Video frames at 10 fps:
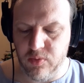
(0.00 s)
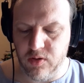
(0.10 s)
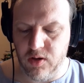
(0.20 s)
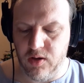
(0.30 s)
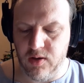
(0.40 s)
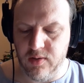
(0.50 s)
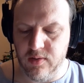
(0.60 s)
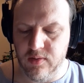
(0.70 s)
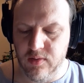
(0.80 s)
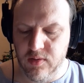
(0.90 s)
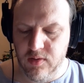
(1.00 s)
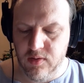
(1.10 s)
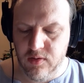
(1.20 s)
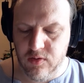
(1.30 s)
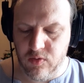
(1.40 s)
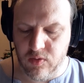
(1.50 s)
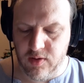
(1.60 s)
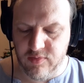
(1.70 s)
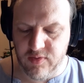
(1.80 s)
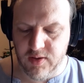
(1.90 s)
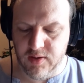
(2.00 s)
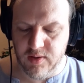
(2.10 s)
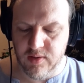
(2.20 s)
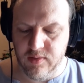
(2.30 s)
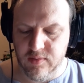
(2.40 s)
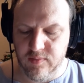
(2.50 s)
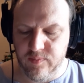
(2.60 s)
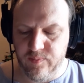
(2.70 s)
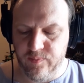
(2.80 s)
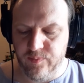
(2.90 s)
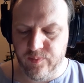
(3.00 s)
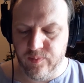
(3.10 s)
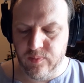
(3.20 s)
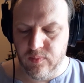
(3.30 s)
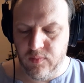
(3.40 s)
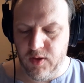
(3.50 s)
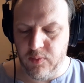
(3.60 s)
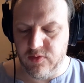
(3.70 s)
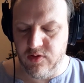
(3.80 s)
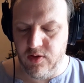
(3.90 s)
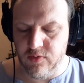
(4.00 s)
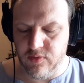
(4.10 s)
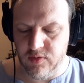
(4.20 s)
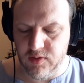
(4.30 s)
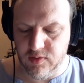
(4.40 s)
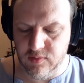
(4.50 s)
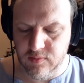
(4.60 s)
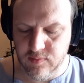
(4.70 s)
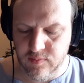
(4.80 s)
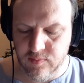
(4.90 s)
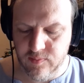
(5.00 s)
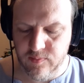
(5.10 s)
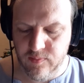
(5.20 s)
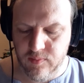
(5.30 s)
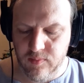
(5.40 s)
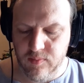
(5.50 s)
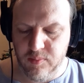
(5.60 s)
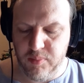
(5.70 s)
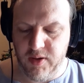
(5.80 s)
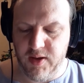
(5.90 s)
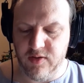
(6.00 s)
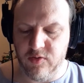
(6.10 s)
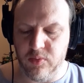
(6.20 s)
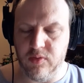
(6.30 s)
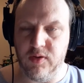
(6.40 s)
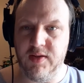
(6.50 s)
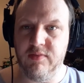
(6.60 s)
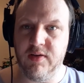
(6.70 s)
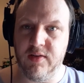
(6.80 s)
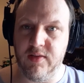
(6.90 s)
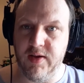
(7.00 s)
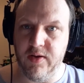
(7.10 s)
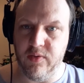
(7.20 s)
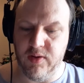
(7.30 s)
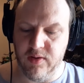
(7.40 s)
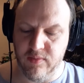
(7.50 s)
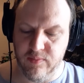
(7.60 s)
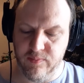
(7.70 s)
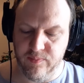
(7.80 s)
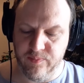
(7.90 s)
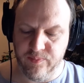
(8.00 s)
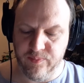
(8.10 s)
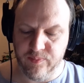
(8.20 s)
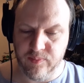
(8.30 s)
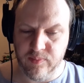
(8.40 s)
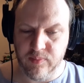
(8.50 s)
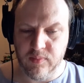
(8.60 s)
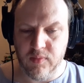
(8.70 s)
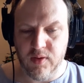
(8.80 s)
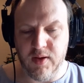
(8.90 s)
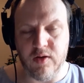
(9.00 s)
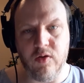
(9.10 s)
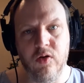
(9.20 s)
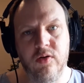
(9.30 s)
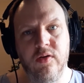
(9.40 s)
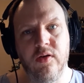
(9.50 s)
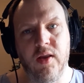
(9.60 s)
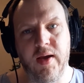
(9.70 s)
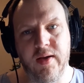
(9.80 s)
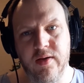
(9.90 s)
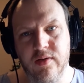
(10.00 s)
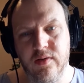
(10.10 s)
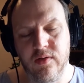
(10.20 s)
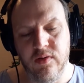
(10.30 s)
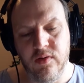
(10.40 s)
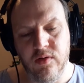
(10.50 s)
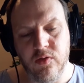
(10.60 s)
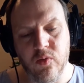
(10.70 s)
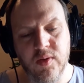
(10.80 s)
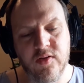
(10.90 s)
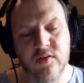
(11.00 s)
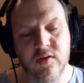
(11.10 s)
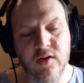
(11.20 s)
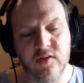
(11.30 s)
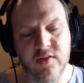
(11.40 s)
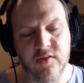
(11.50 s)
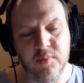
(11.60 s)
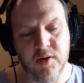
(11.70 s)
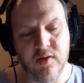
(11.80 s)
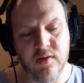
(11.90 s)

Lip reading: were gone or offline. That was another thing. Plats were leaving the area. It looked like risk assessment.